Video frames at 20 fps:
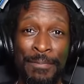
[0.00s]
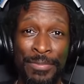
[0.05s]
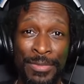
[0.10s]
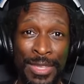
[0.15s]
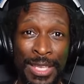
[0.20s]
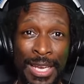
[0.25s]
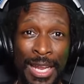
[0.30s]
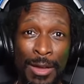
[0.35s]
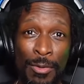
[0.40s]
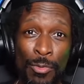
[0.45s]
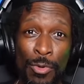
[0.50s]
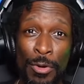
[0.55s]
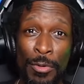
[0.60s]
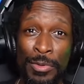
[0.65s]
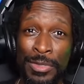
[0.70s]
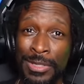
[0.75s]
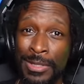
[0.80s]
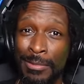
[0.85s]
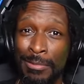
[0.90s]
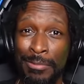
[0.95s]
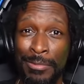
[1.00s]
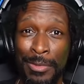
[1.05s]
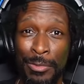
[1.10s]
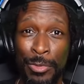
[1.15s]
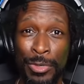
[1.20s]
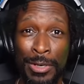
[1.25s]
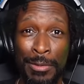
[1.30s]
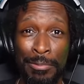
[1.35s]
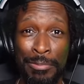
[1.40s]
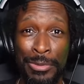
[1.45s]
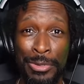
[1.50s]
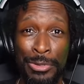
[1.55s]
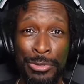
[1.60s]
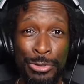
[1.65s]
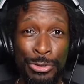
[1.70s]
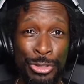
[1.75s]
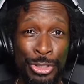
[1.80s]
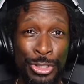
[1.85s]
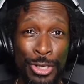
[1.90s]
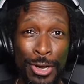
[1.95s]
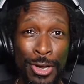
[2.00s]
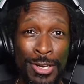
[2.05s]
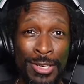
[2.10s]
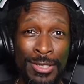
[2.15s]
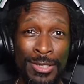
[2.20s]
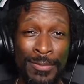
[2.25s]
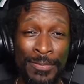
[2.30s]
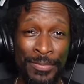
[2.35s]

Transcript: that I wore with a blue shirt